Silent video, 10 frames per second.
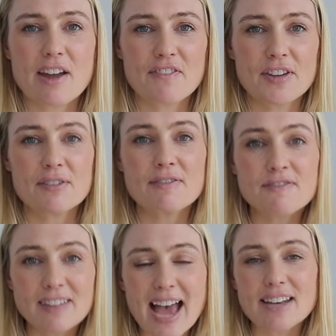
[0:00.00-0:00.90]
I feel
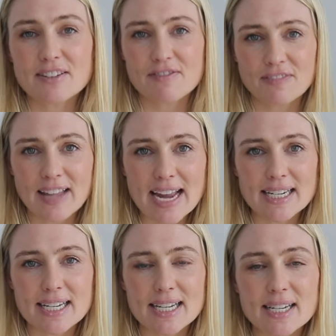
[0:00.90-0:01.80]
flat,
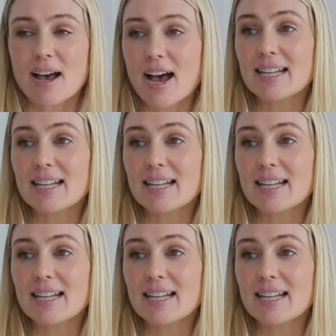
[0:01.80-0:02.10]
deflated,